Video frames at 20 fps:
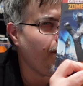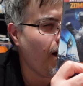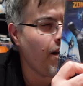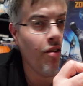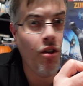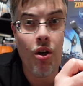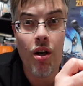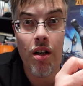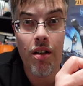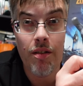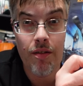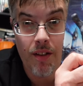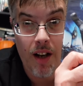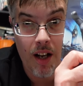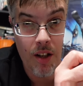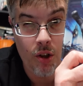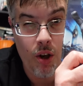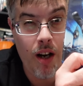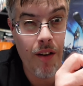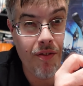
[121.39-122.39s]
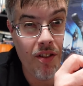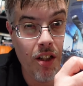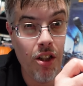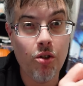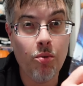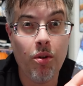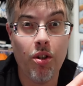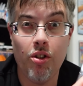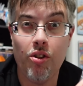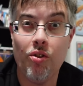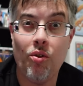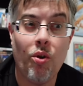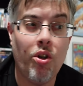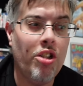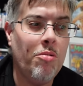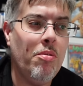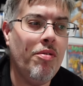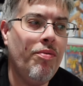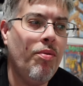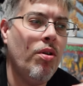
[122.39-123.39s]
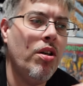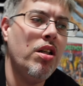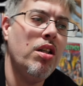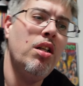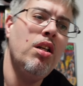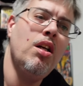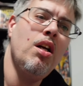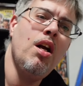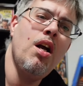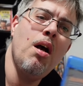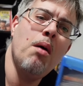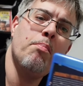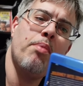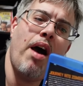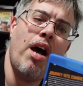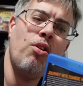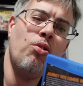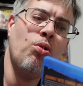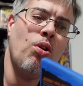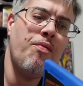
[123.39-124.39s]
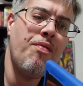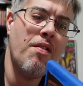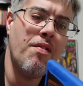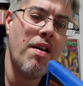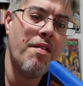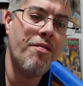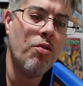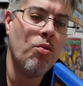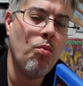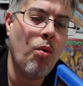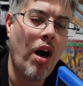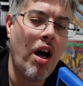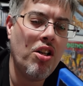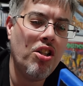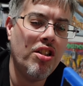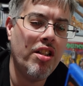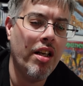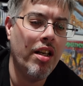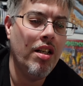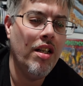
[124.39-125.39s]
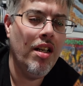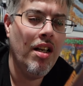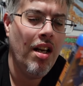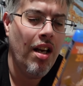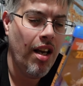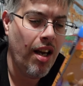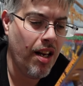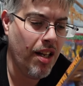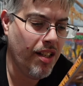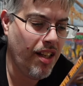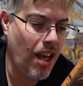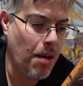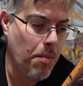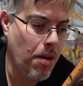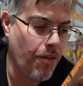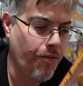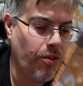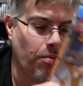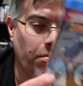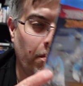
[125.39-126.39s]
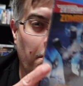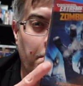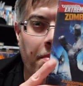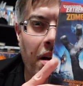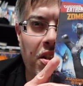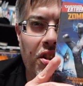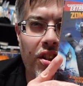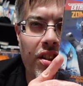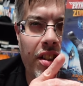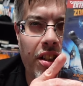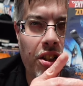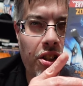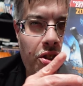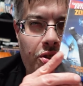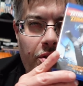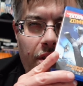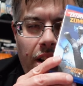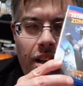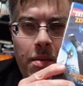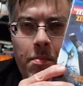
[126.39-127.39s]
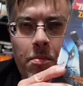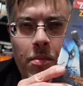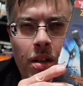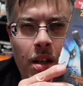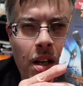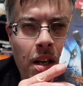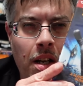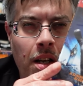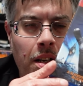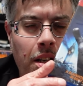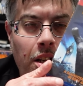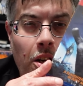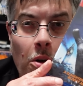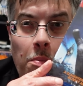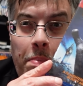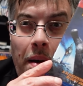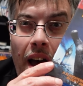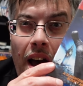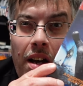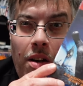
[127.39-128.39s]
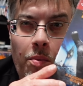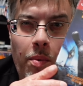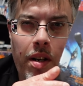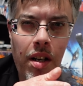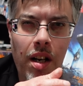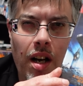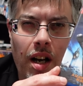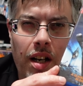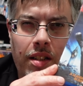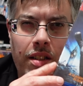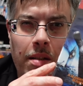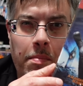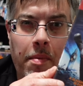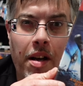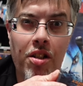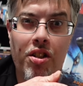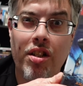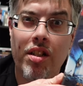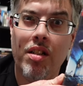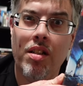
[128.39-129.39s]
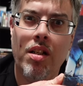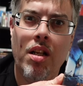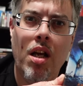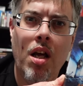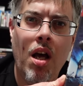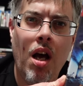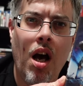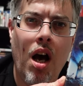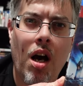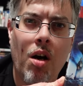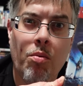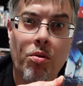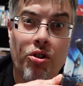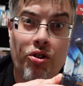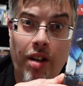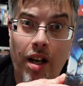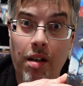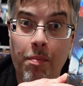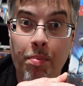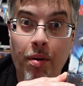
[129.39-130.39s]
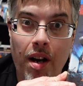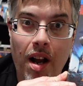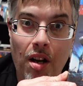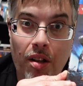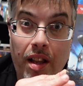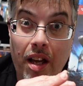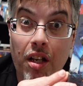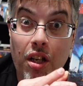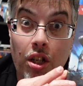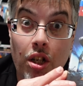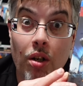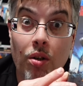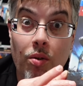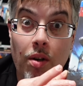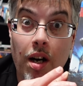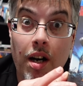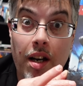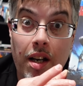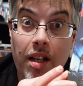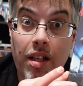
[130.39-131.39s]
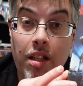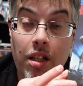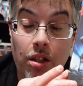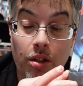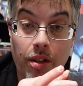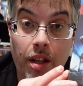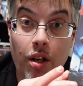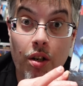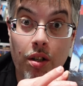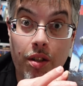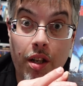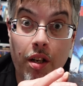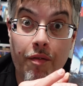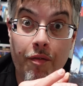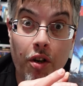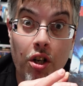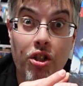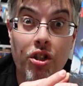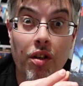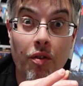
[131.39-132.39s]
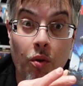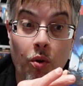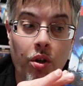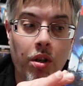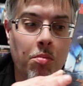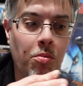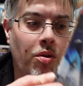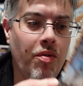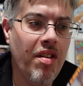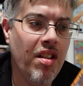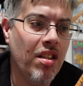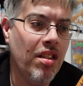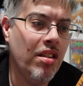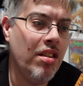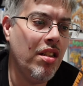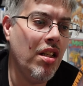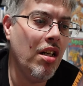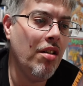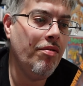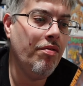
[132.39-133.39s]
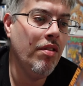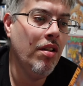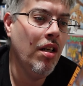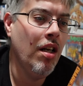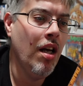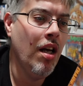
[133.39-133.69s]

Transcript: I know I've, I know I've seen this one in stores before, but I don't know if I've ever watched it. And it came out from Dimension Extreme, you know, back when uh, Dimension uh, was trying to put out, like, you know uh, you know their their version of horror movies and stuff.